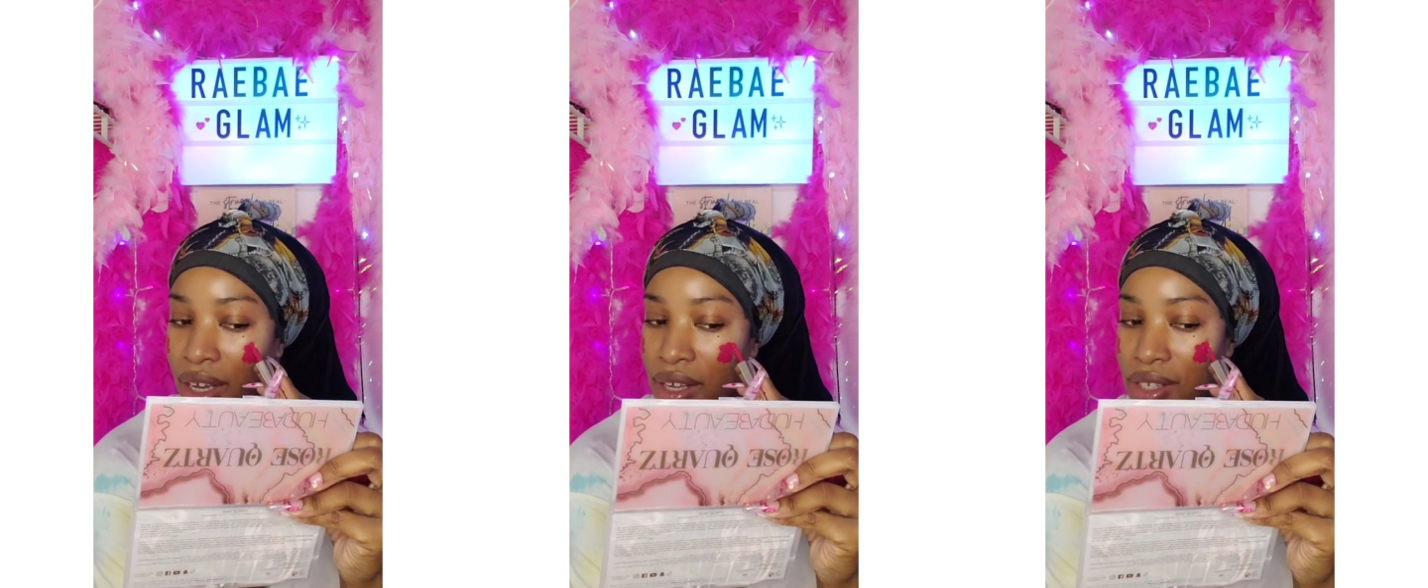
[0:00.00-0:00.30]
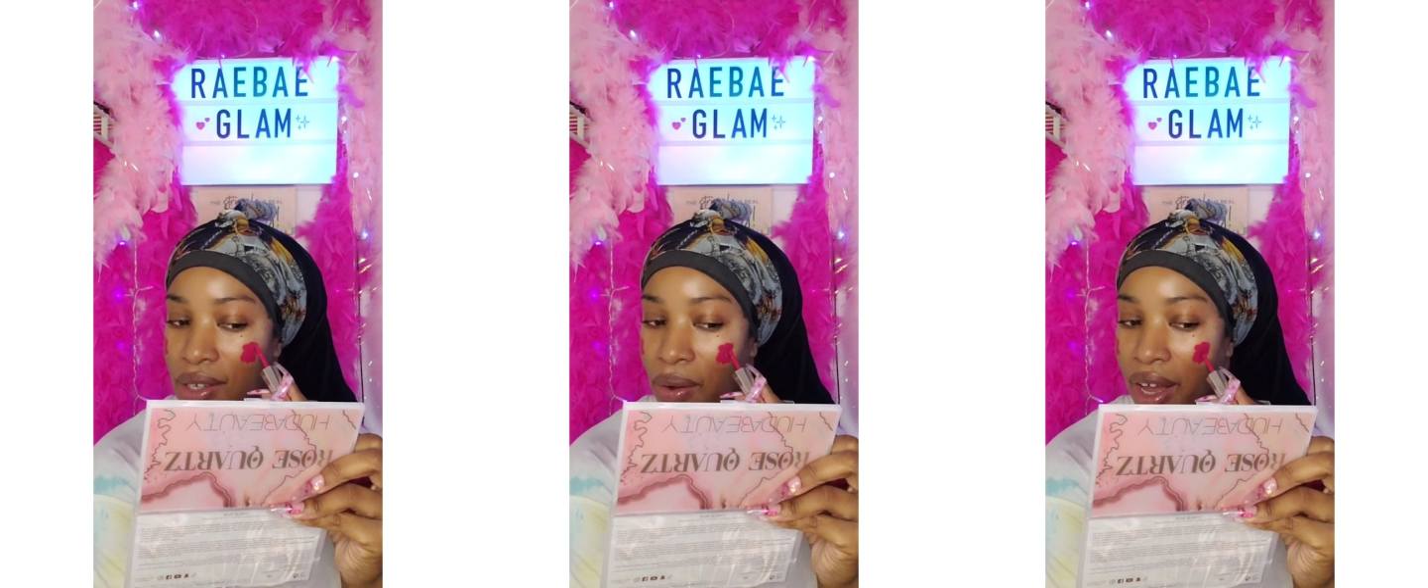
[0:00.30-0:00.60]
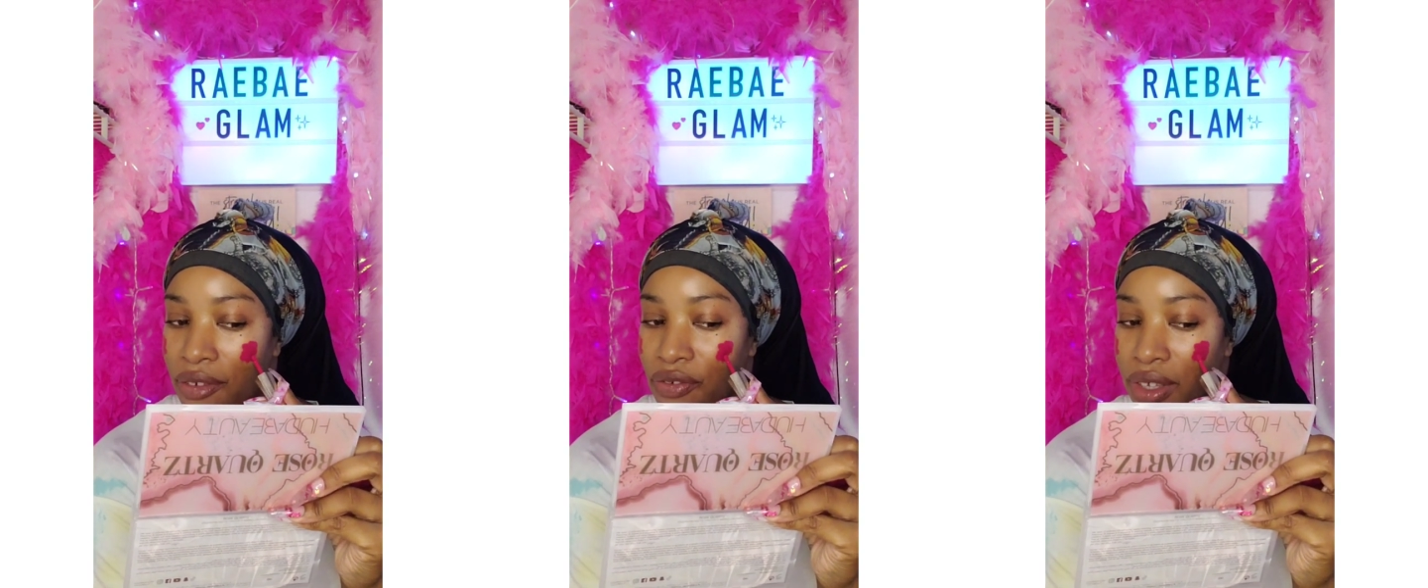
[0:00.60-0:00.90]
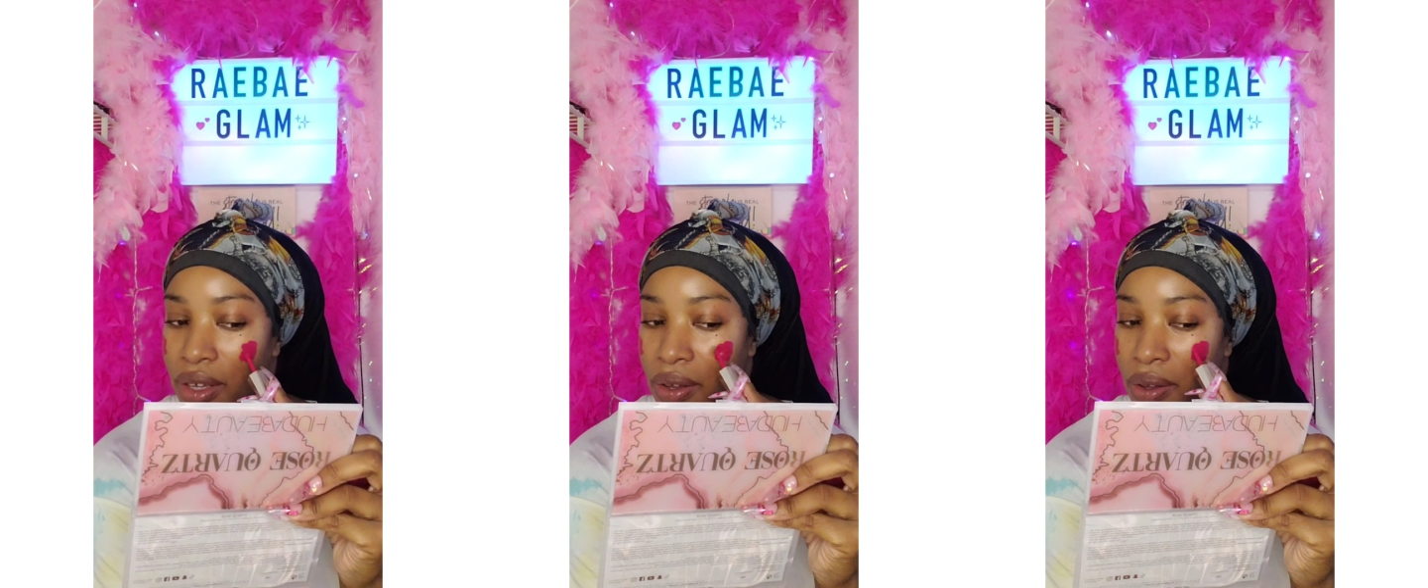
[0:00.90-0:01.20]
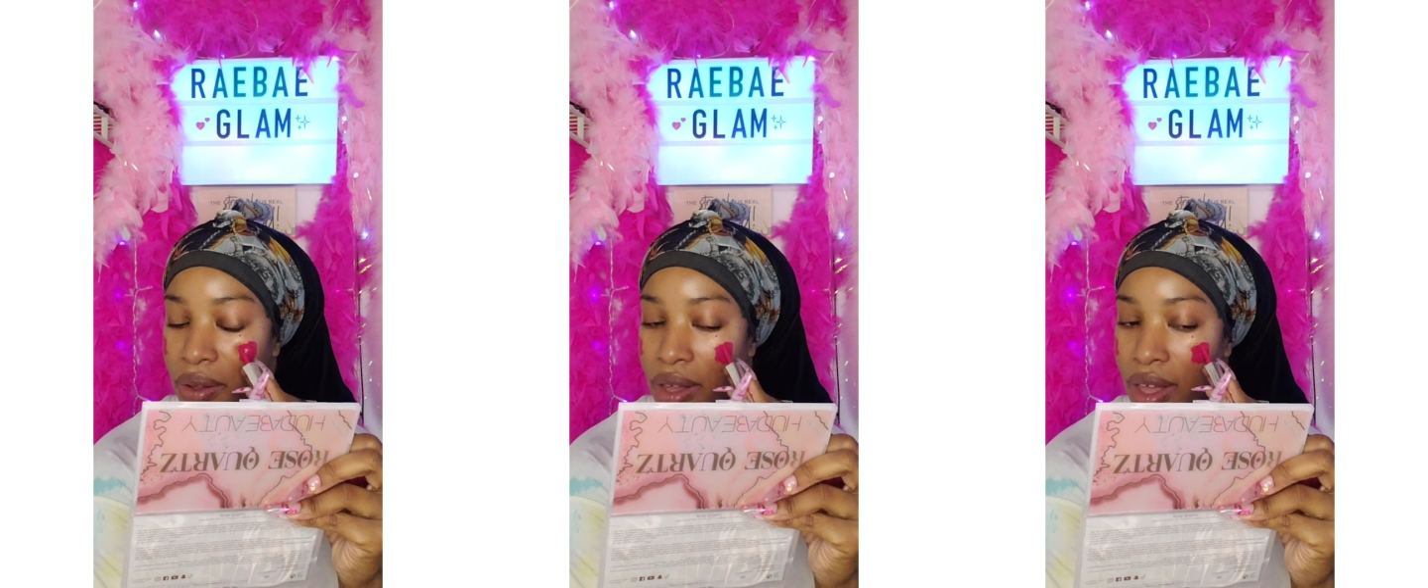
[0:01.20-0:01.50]
So I
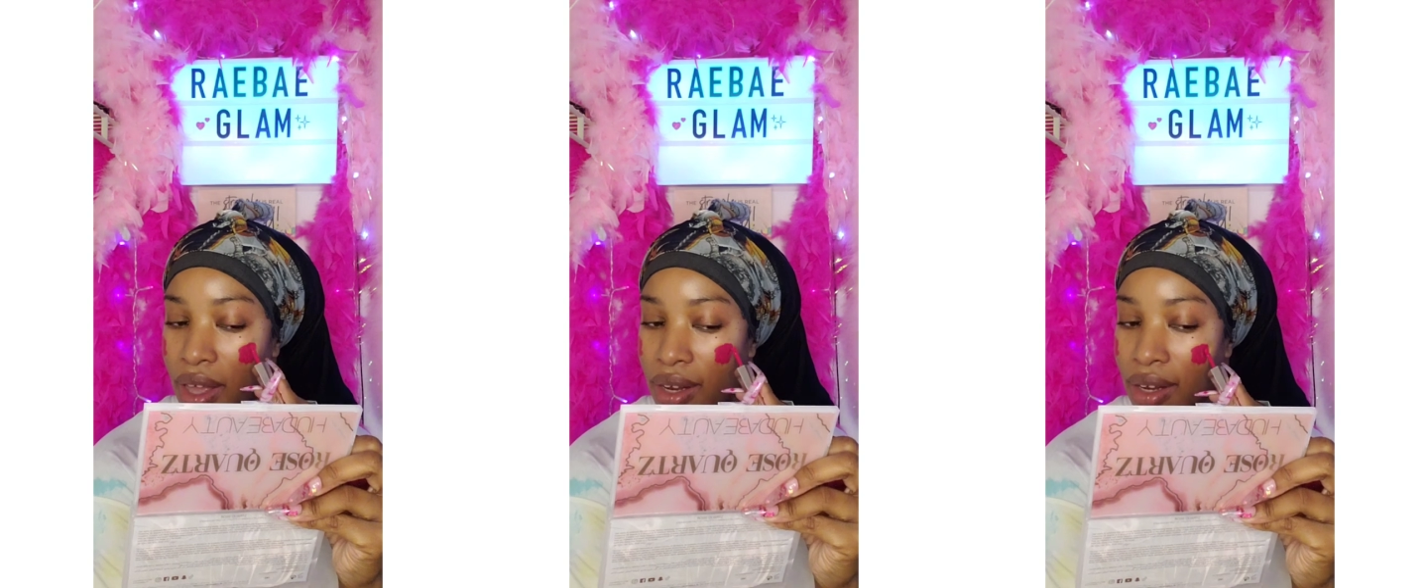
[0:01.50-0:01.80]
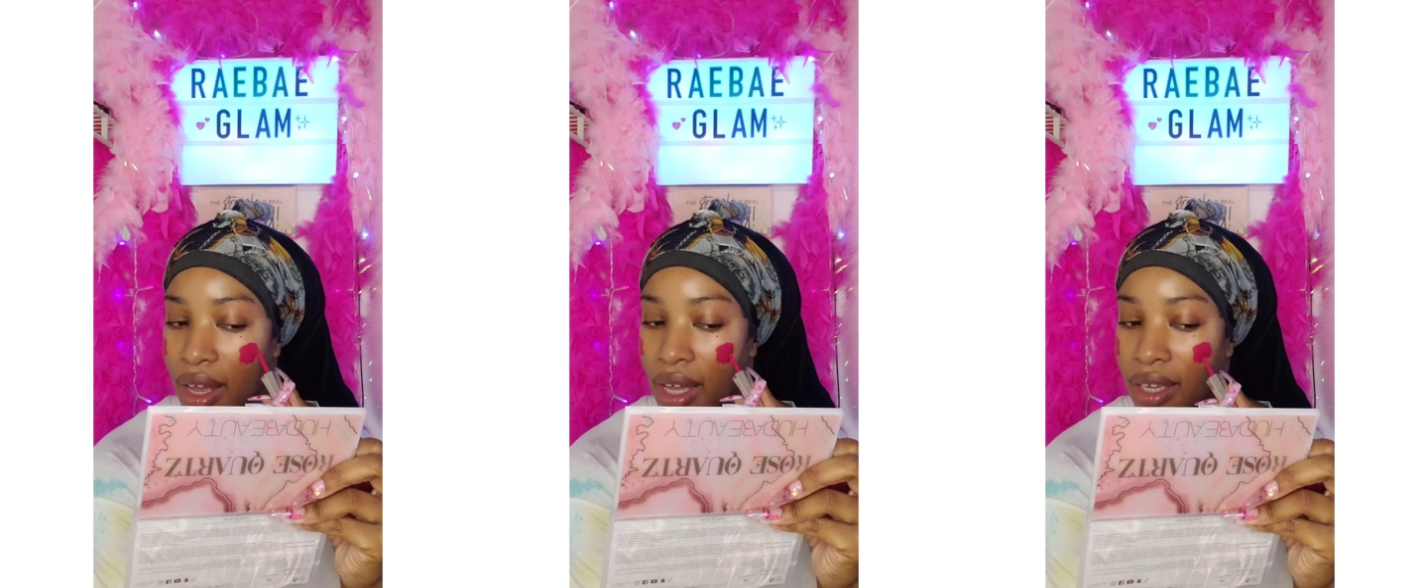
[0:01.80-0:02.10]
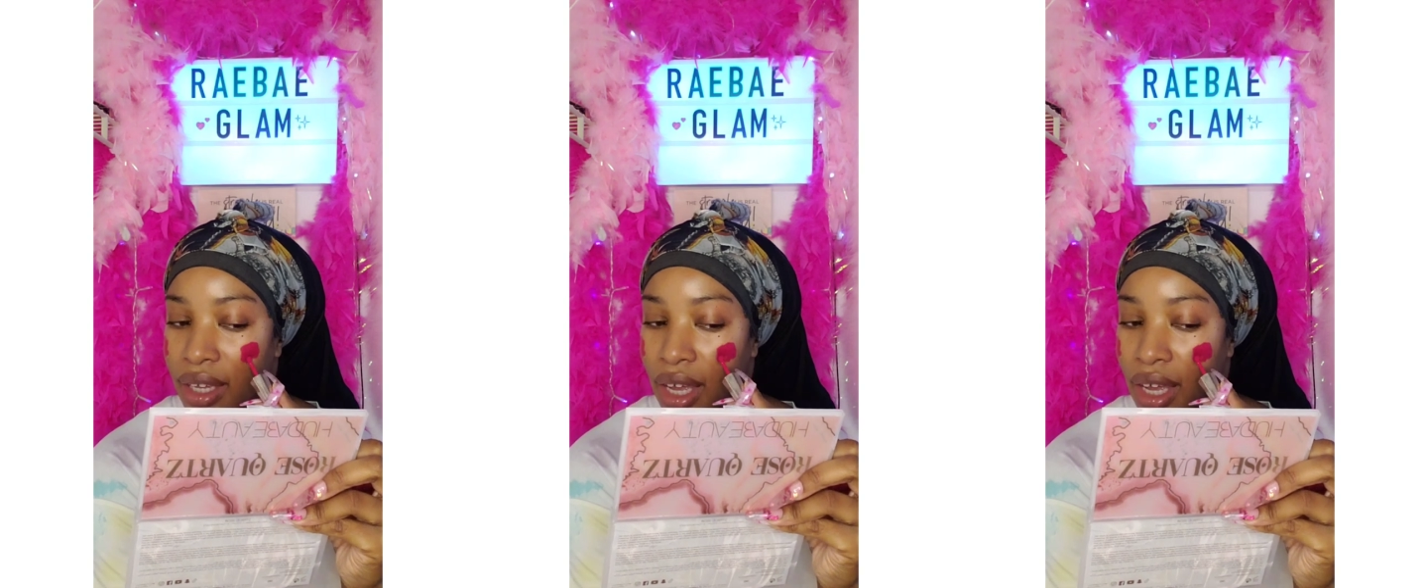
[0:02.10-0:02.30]
feel like